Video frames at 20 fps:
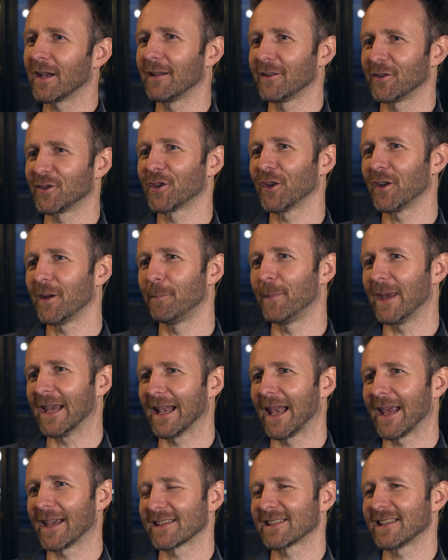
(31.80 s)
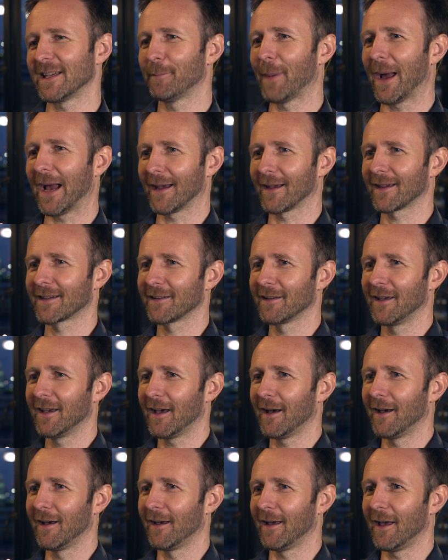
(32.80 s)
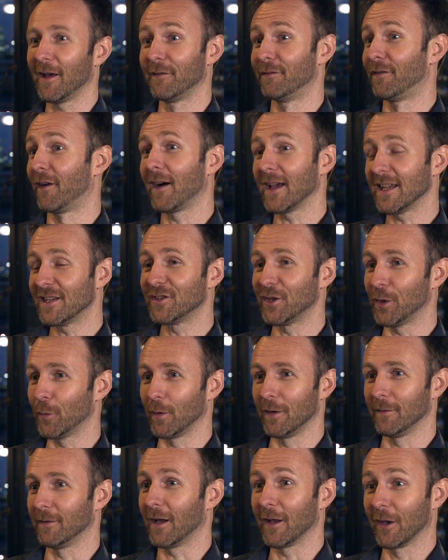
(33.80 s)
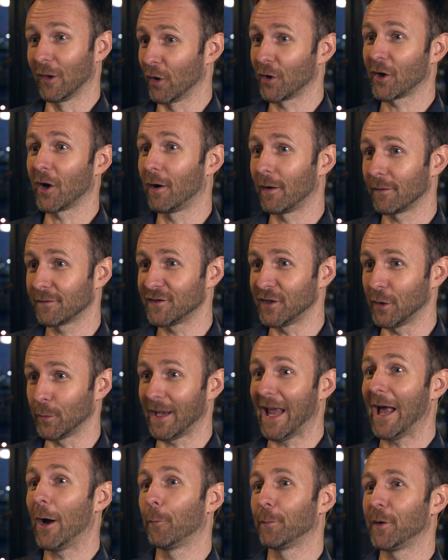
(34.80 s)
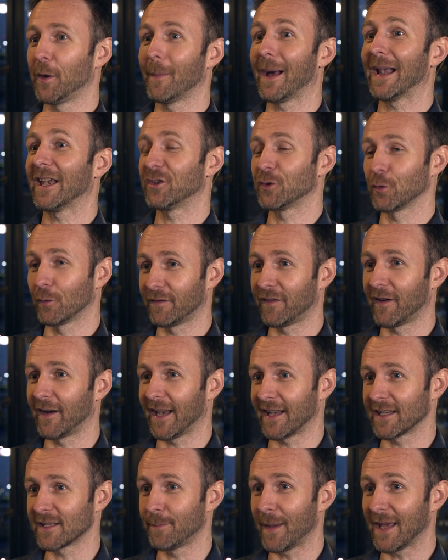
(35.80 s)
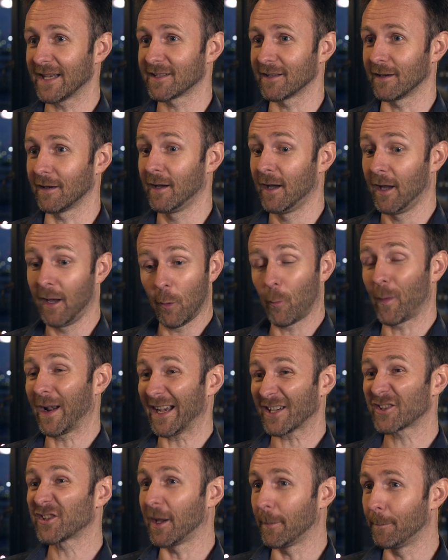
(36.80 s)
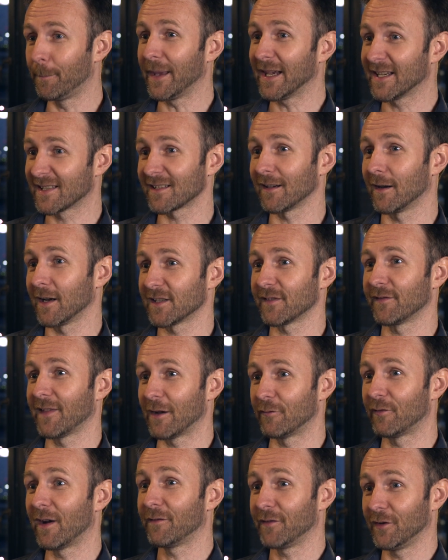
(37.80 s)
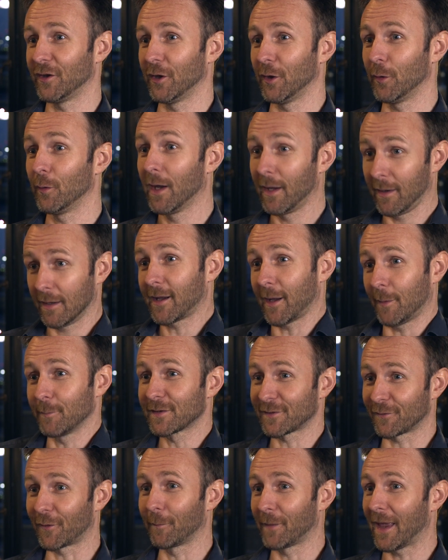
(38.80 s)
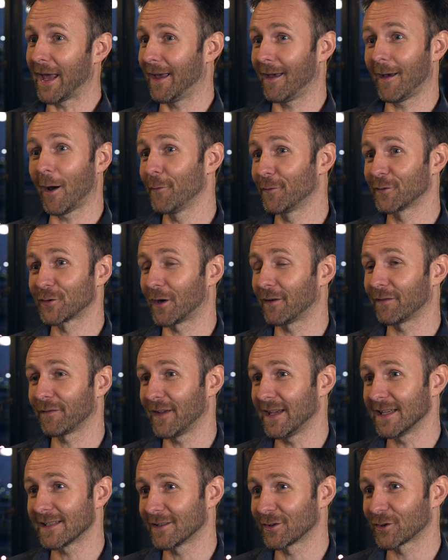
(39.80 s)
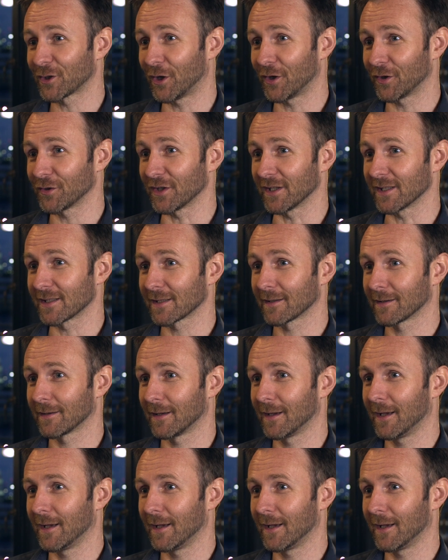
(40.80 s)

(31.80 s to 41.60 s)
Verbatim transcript: a, should a big legacy bank uh, advise you and, and, look after you and help you manage your finance better when actually a big slice of their revenue comes from their overdraft fees and charges?